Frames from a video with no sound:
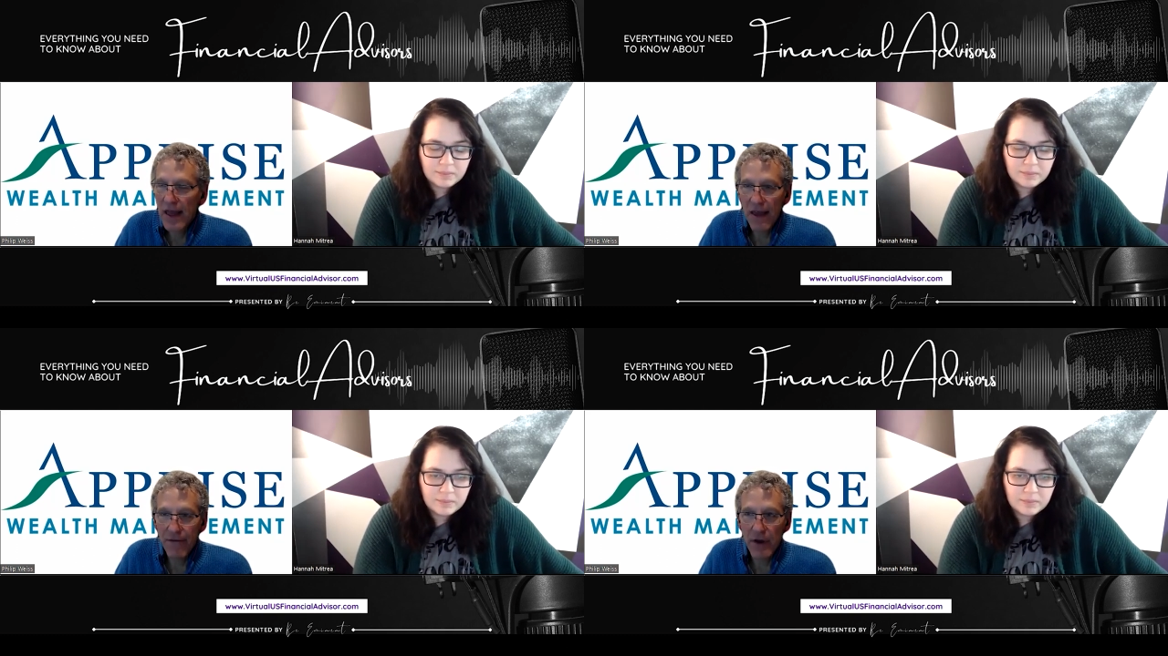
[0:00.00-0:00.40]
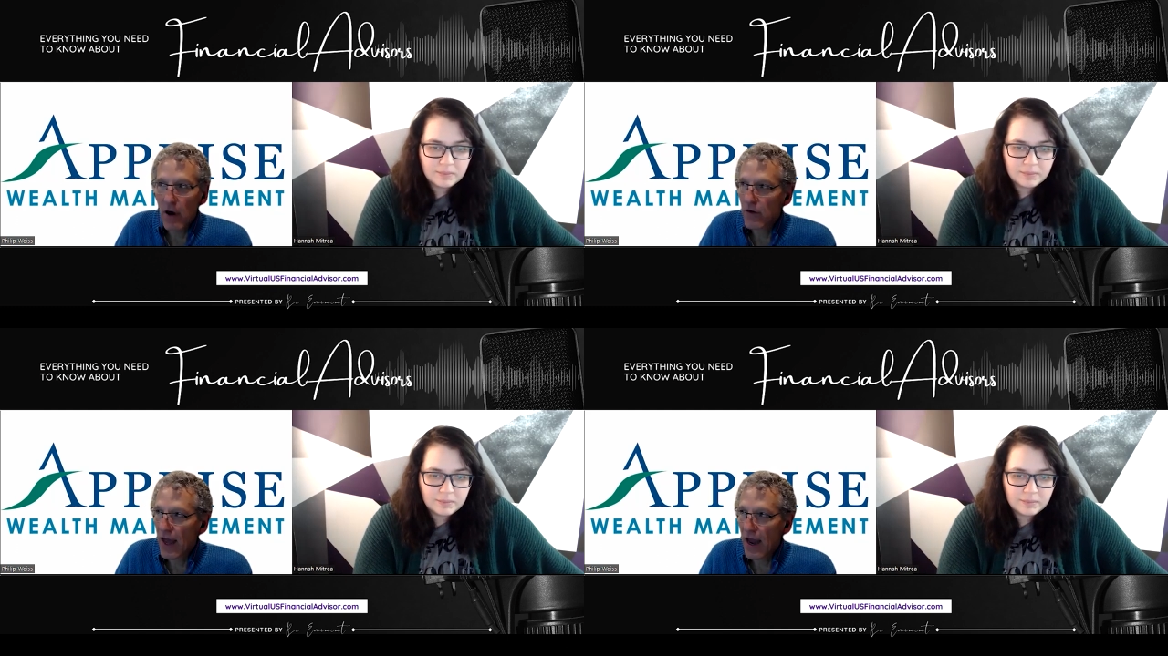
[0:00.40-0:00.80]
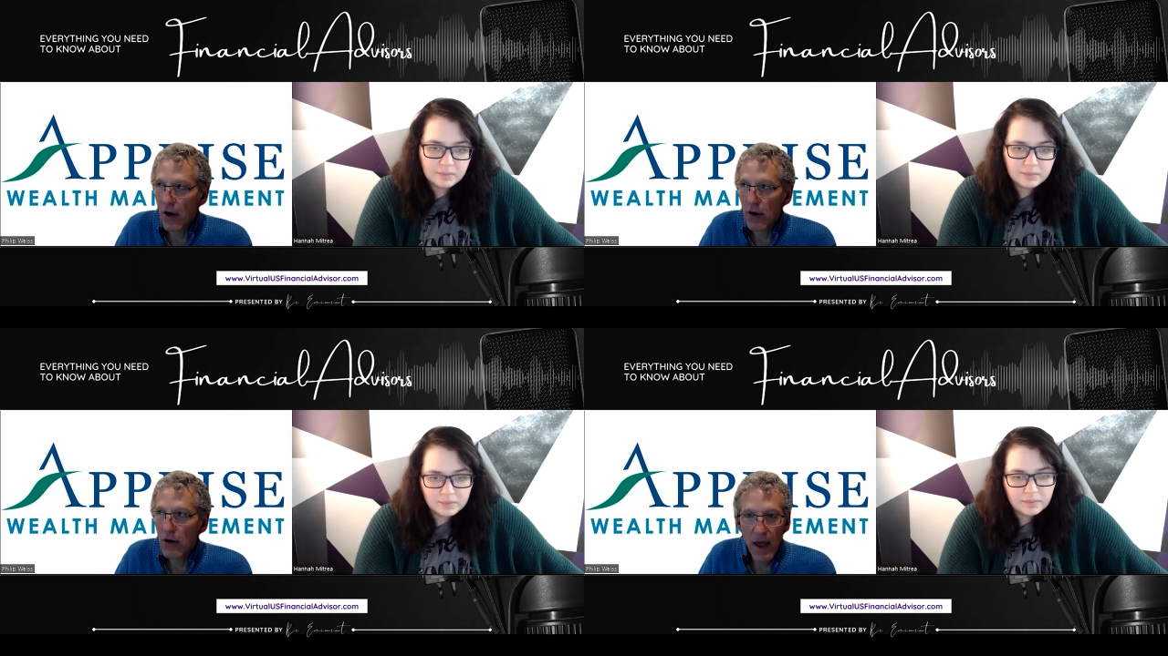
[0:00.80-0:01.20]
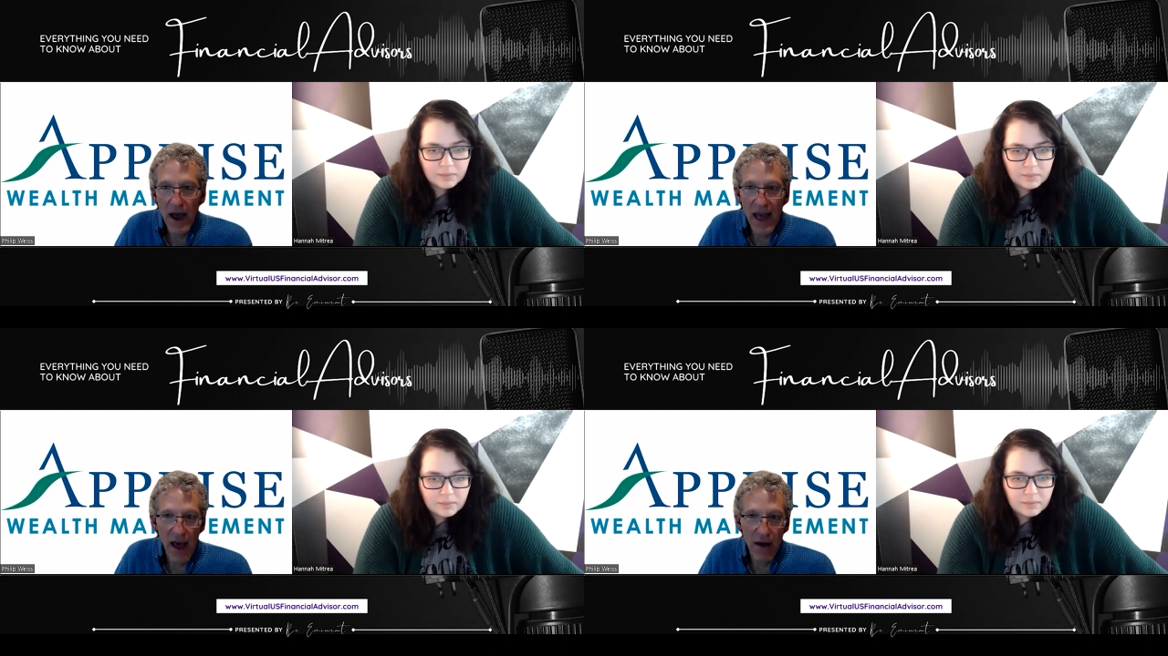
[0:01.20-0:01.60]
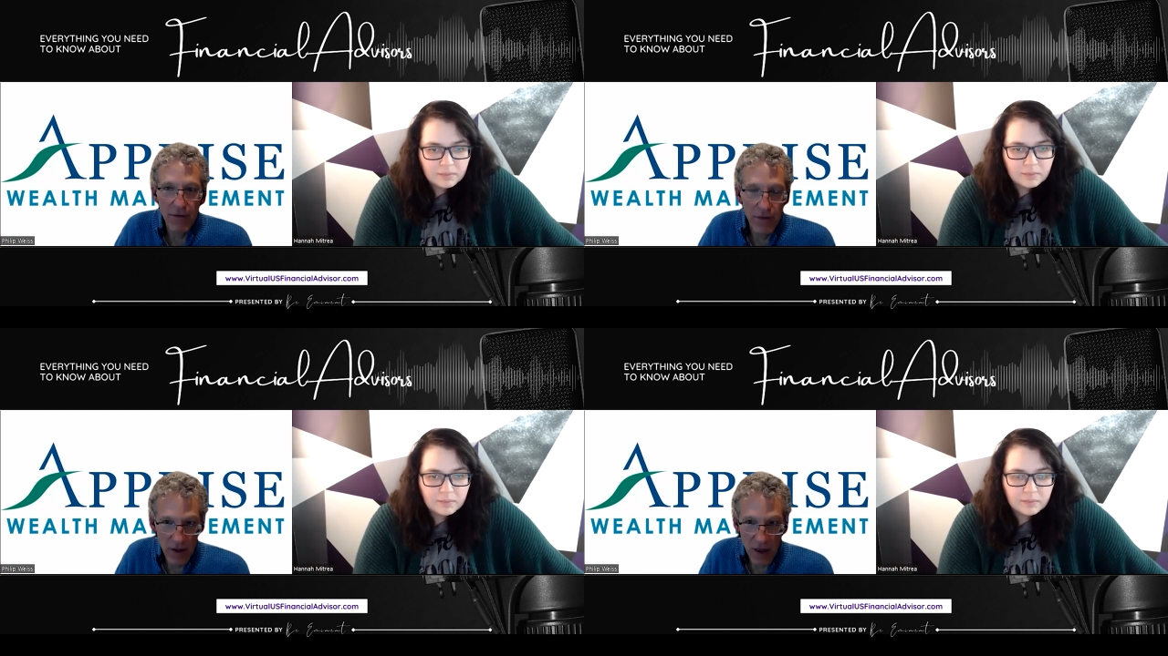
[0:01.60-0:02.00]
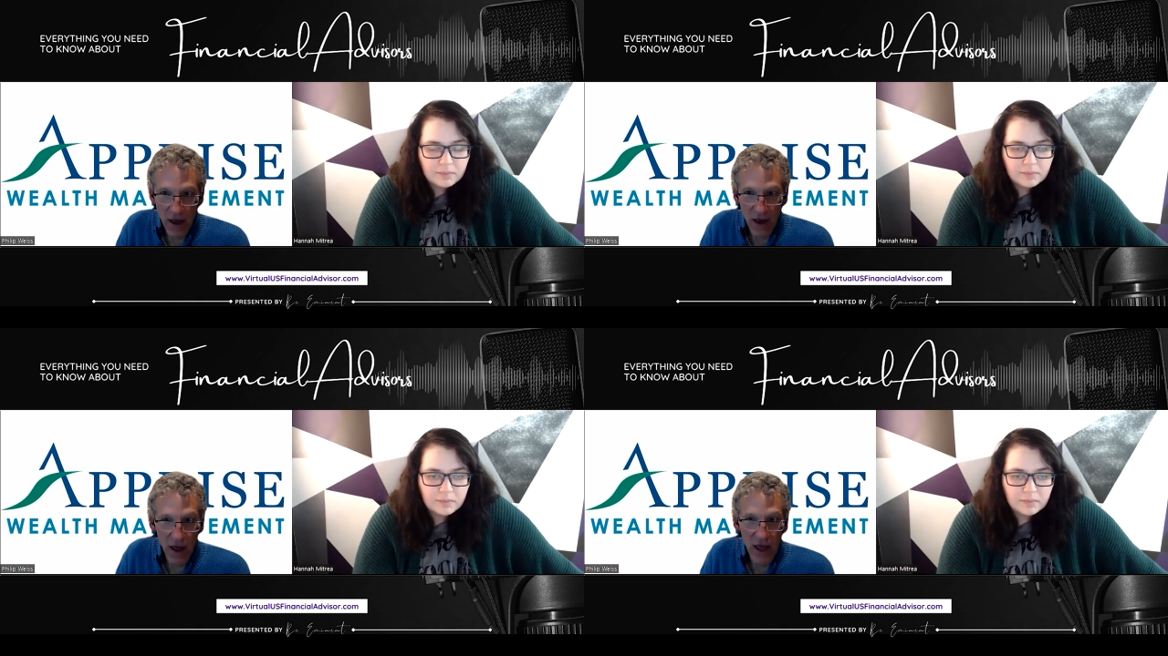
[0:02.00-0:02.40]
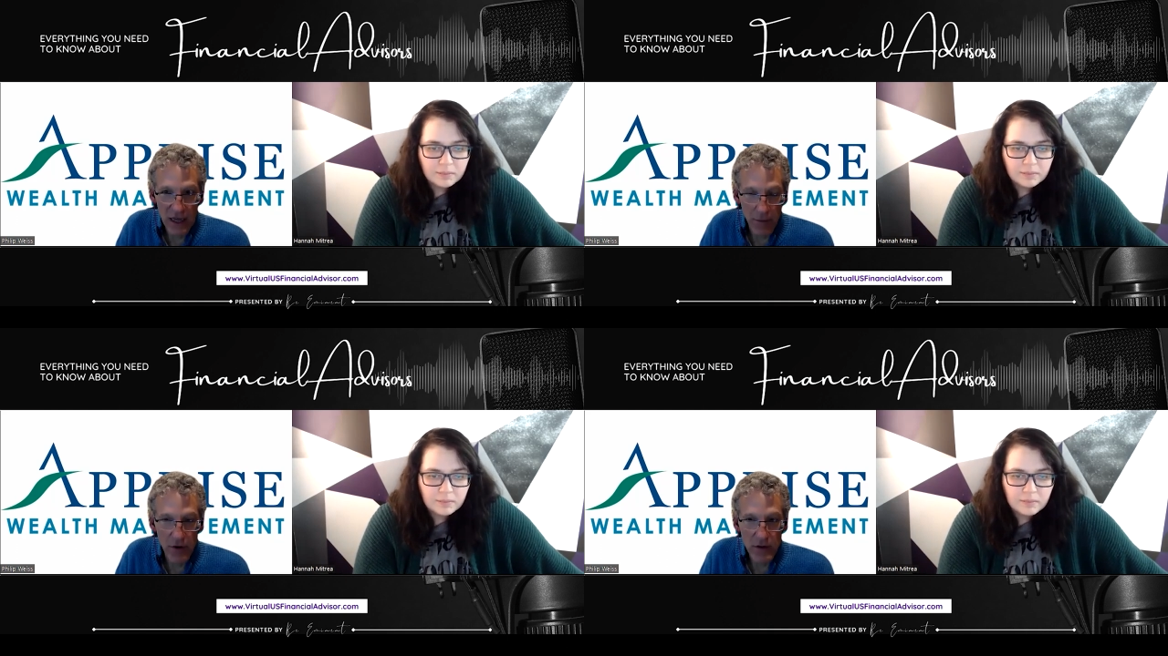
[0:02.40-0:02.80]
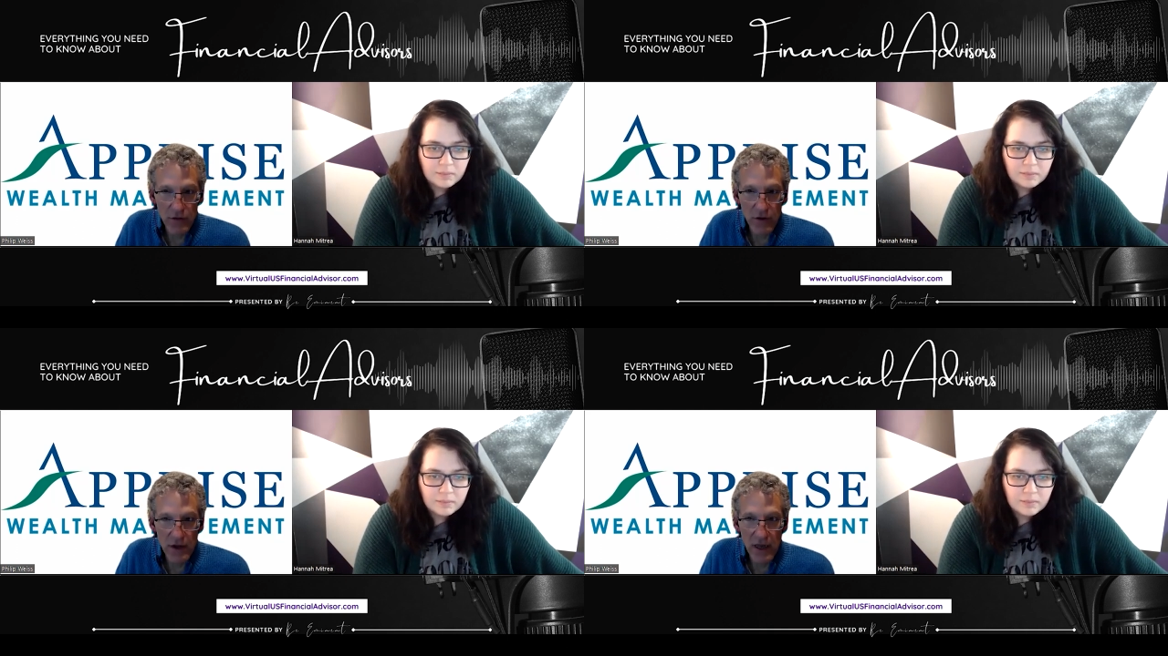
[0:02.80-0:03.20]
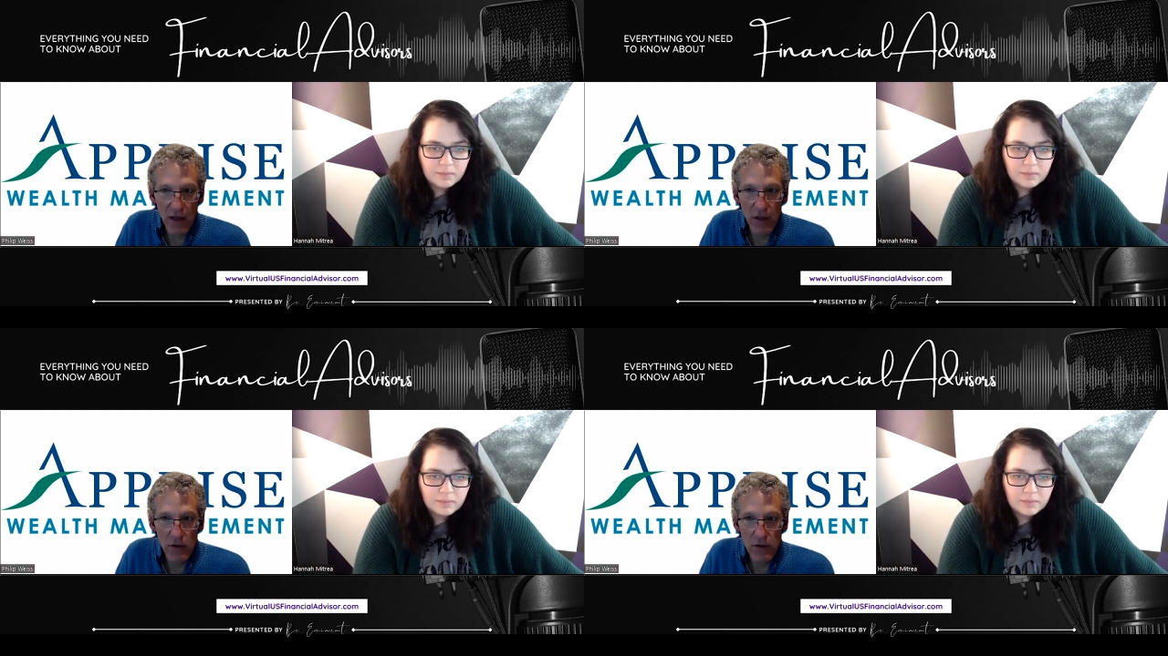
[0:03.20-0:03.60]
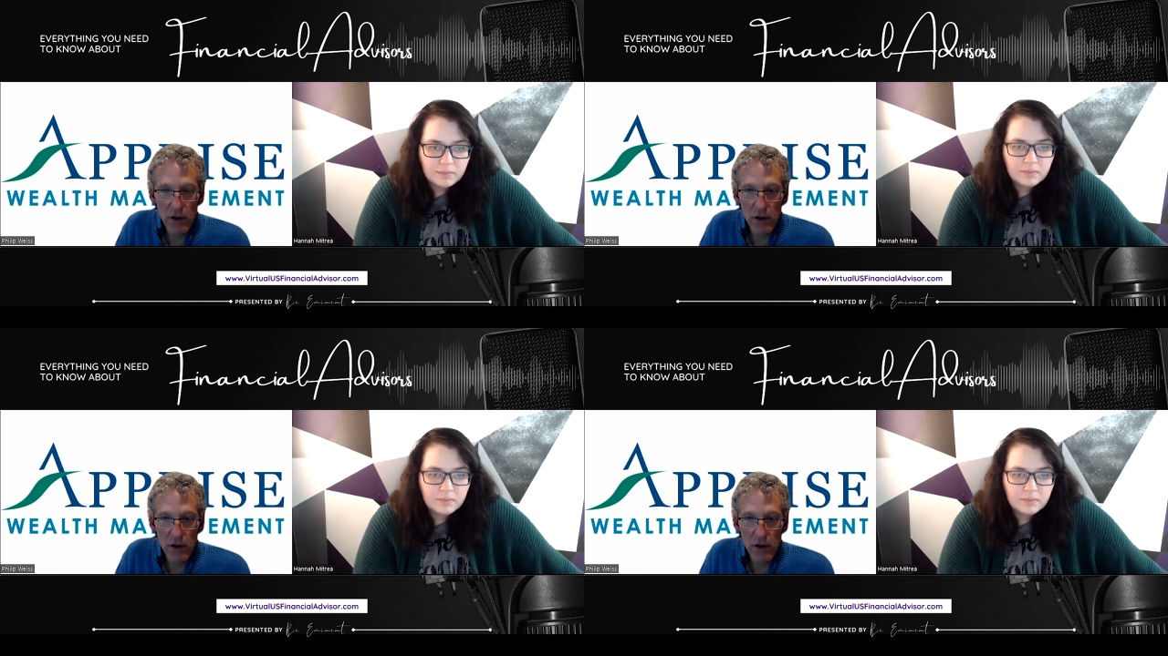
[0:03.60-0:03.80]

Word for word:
Speaker 1: if you go there, I have an ebook that you can download.